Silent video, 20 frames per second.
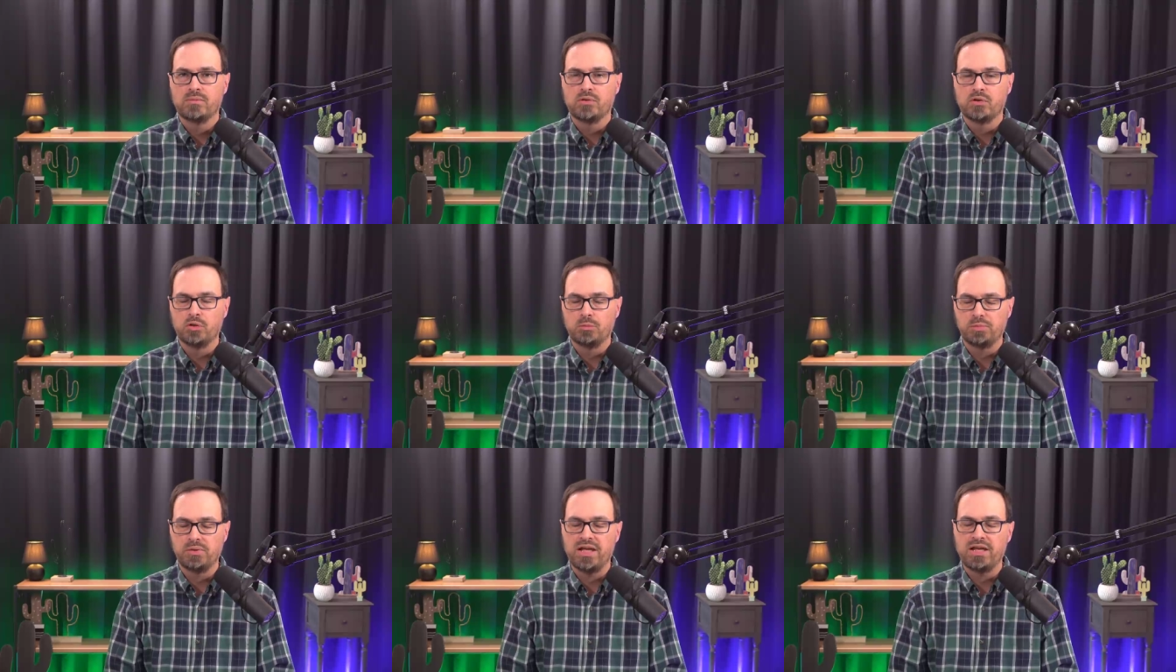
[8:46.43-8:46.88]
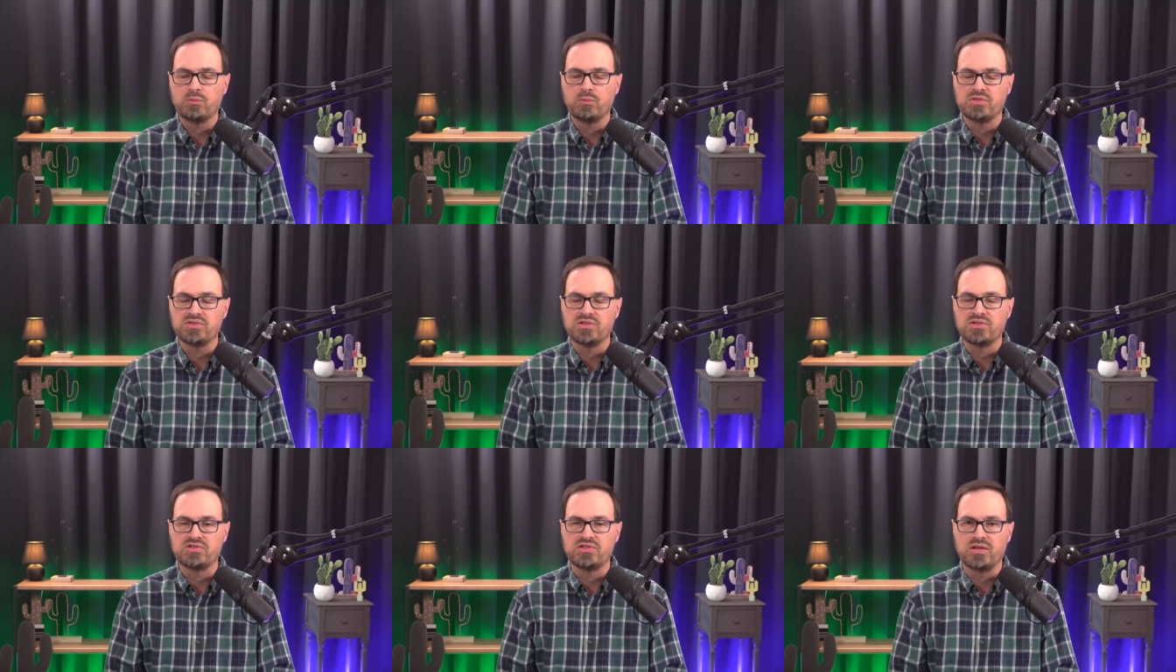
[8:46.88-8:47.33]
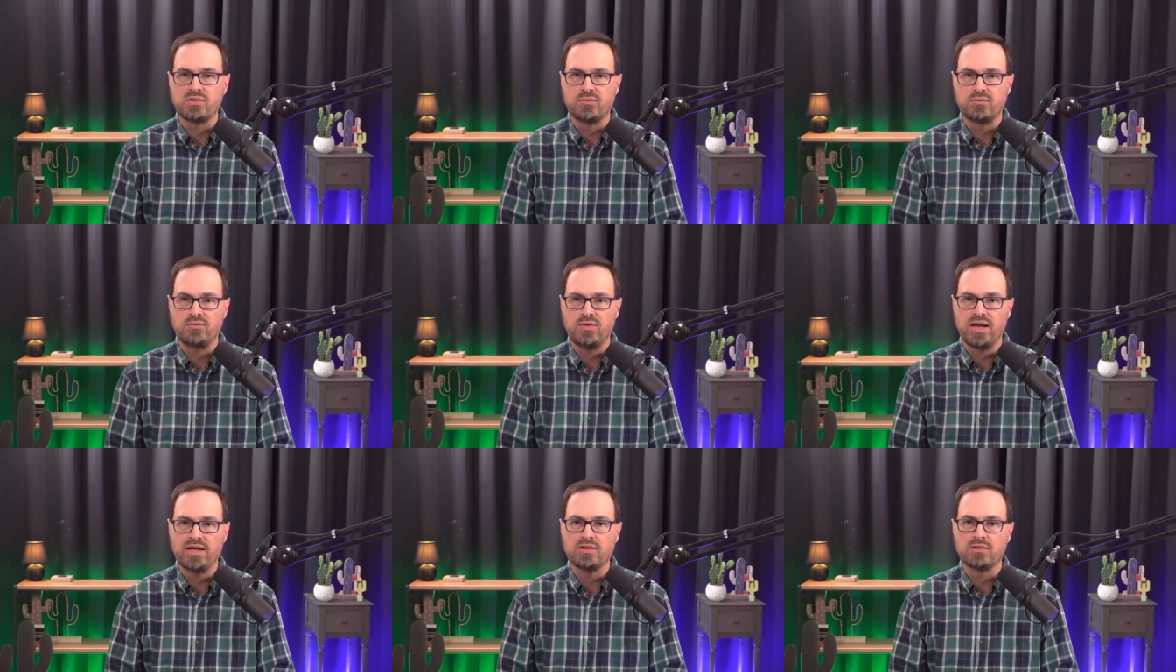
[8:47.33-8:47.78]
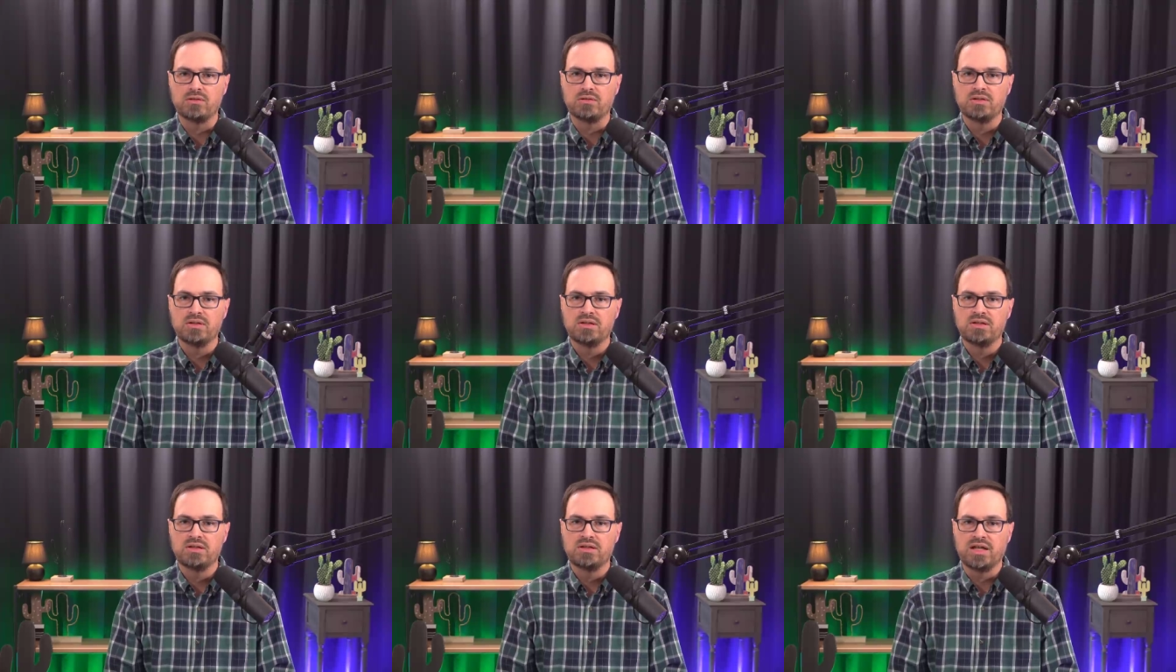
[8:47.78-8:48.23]
Her plan was to set a fire
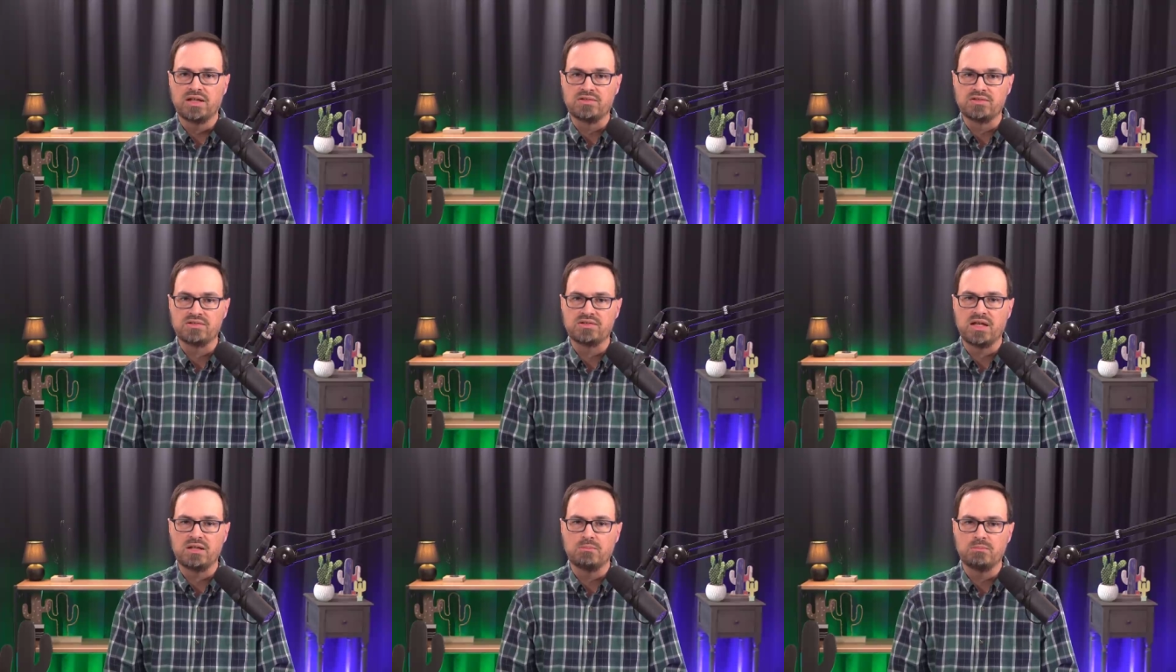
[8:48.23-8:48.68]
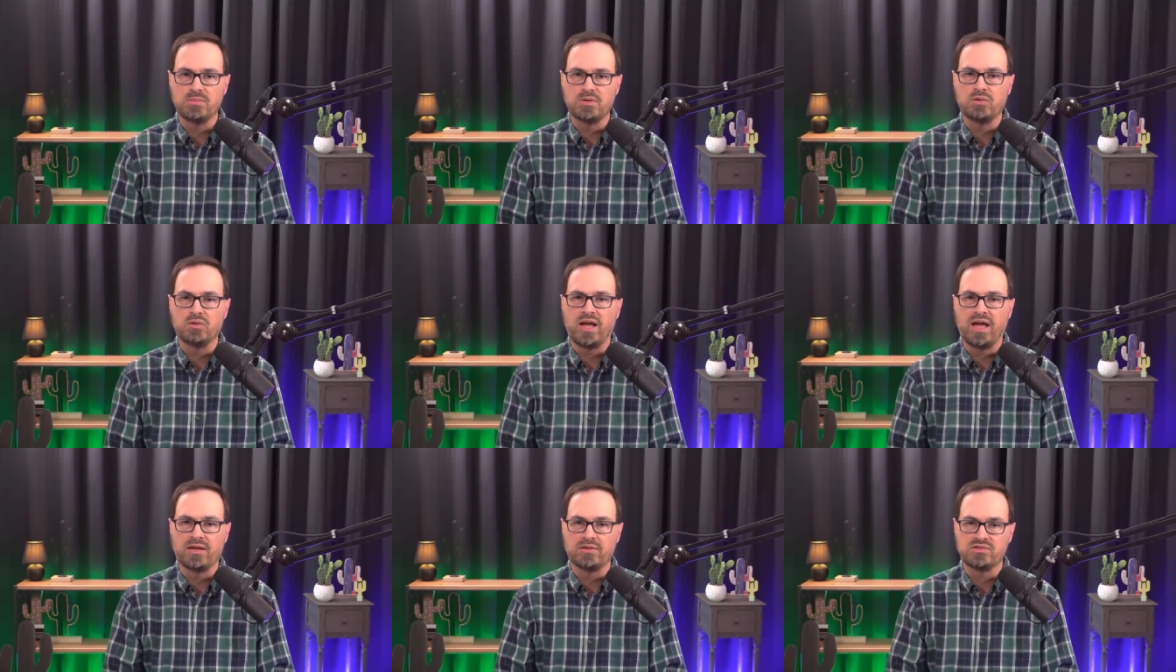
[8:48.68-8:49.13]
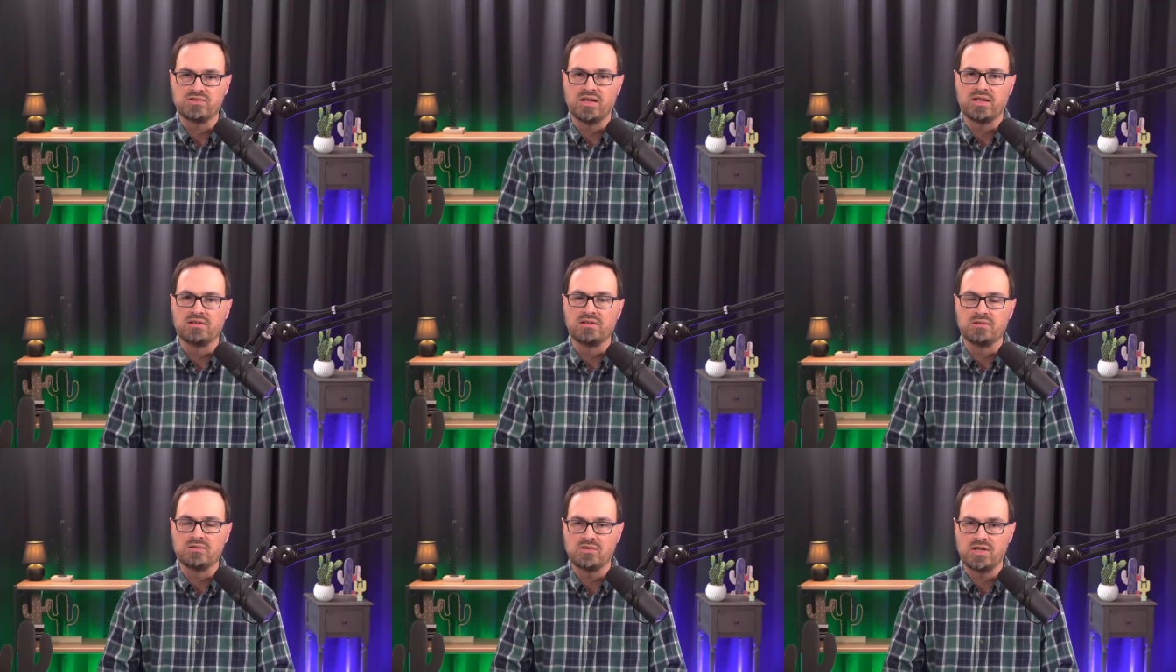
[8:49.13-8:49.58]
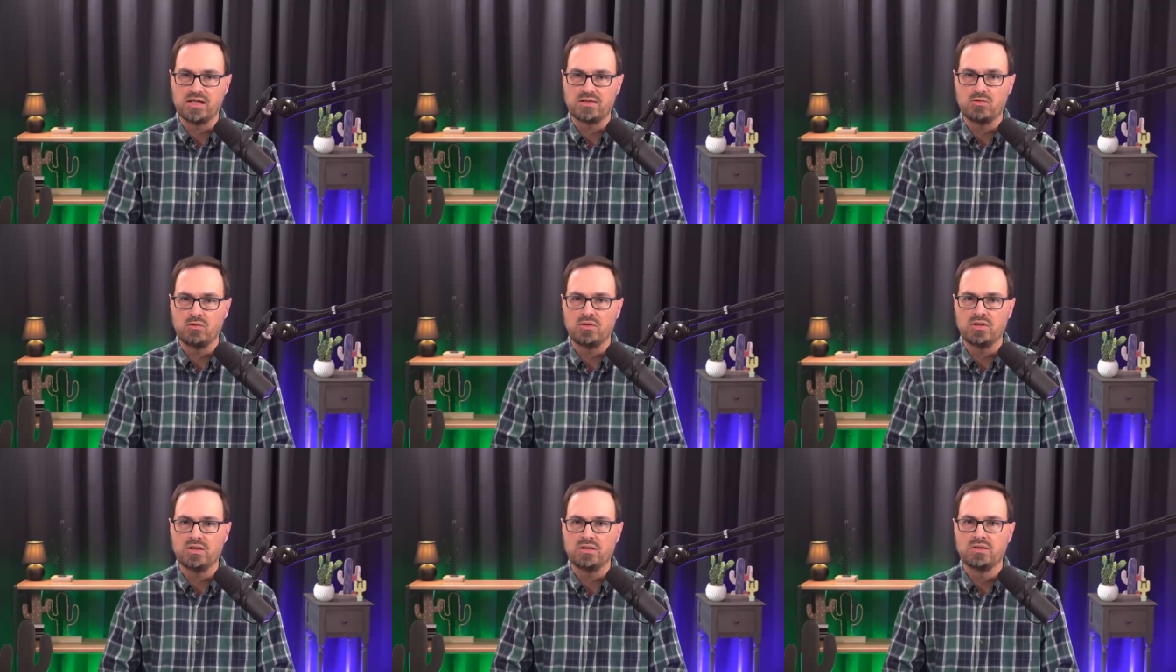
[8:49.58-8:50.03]
and send Bill outside to
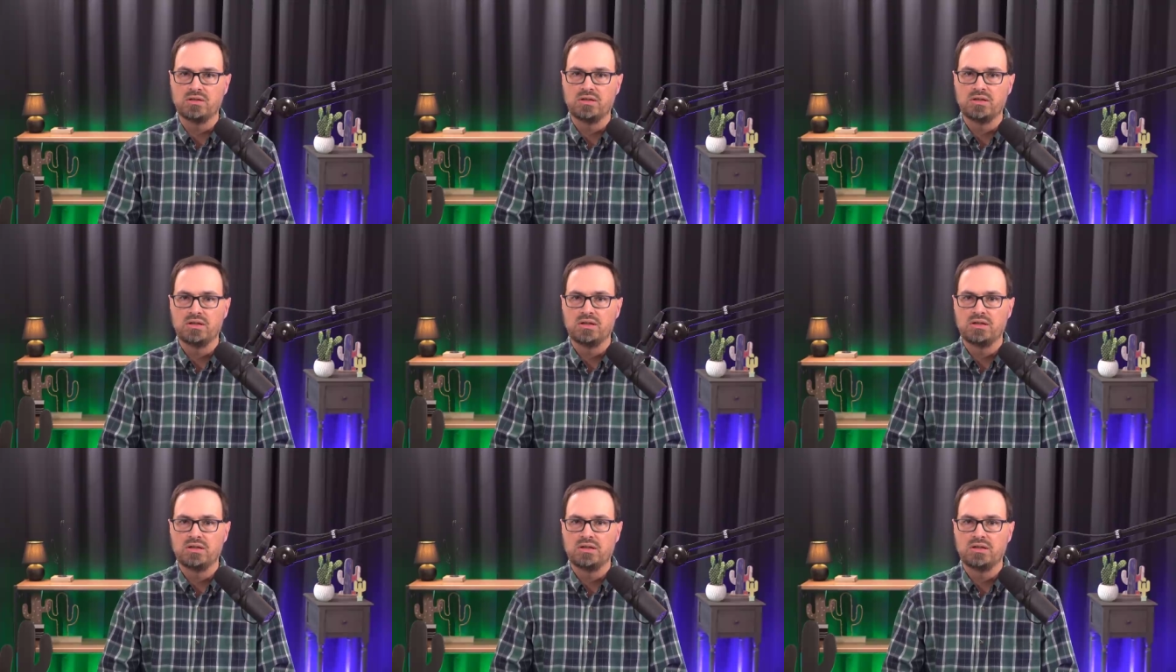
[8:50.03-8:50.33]
check on it,